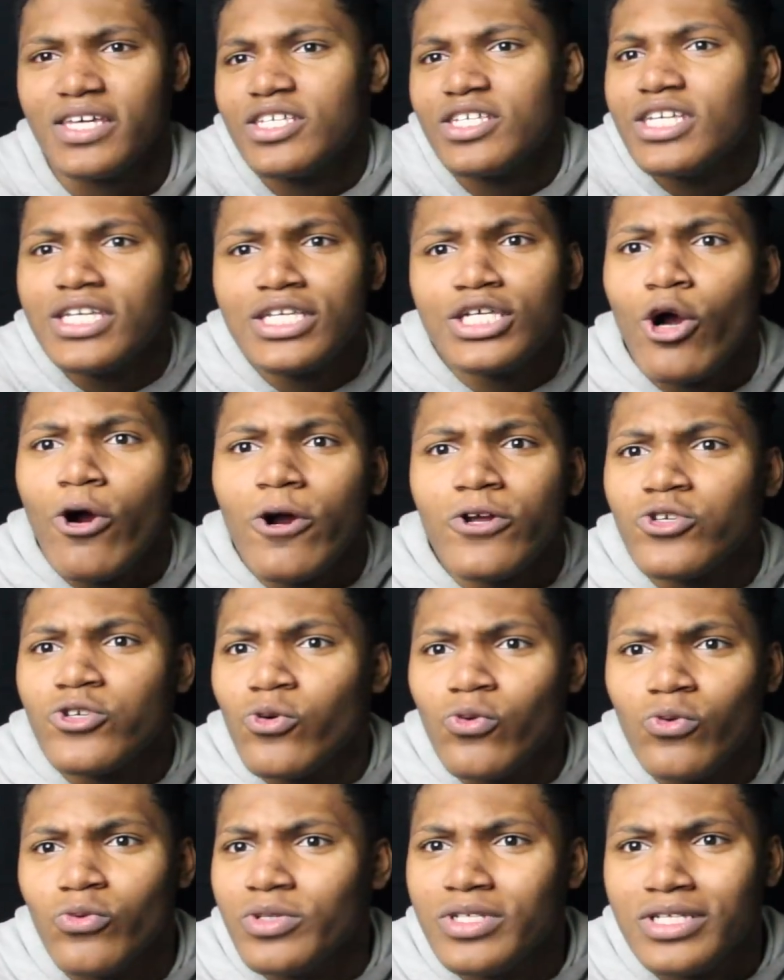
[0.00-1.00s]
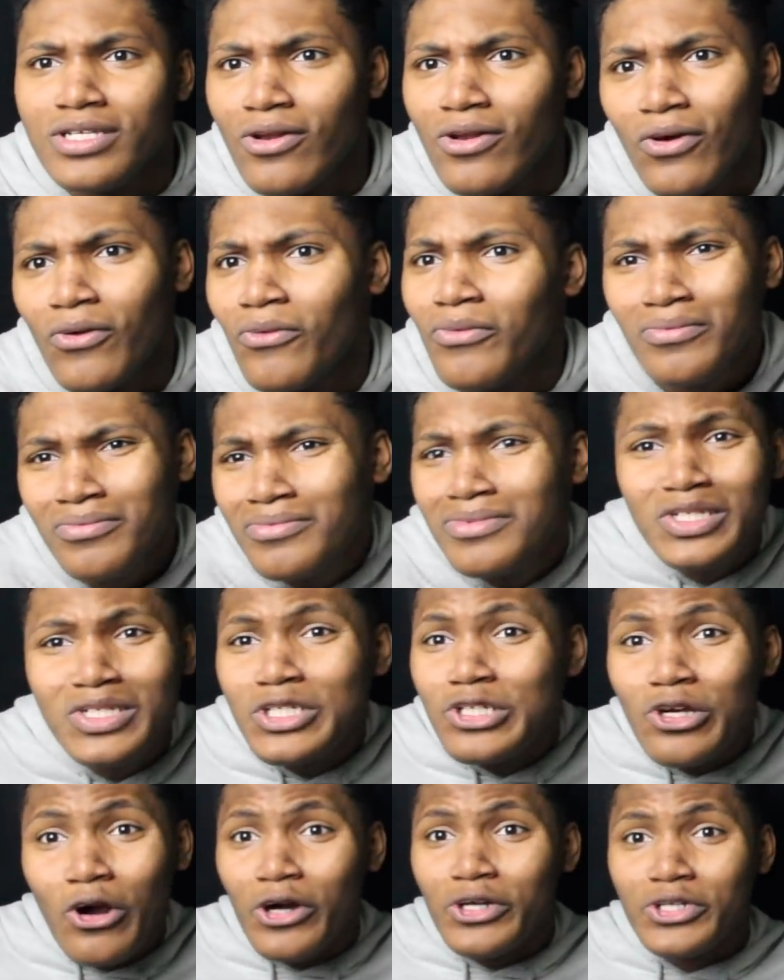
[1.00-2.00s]
It's just cartoons, you know?
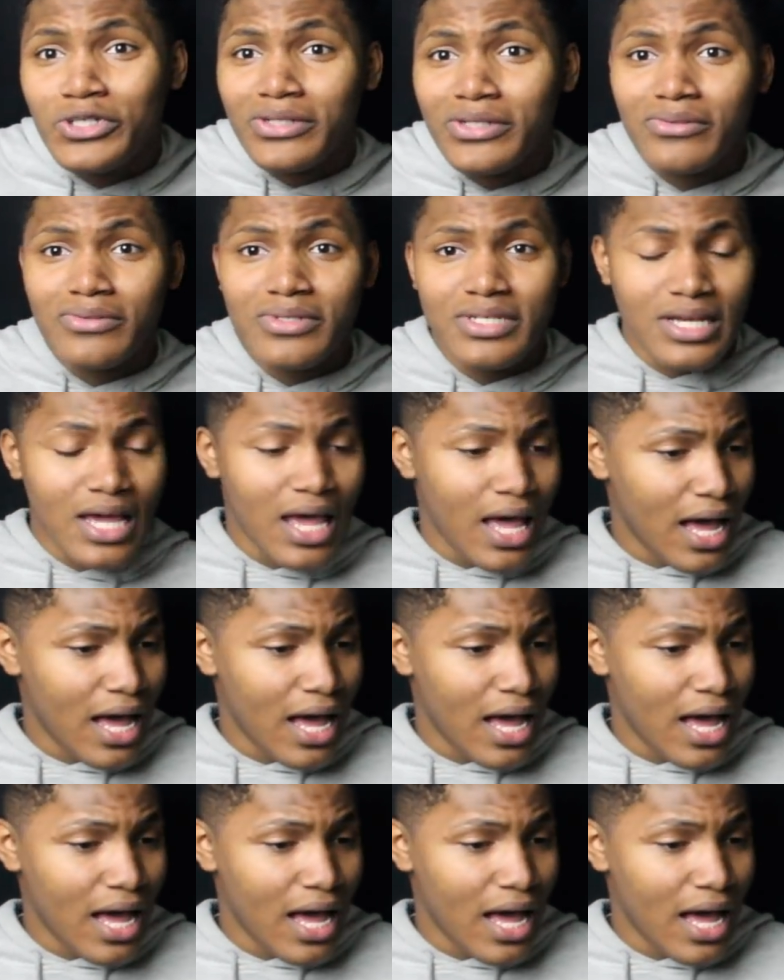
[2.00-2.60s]
Just cartoons.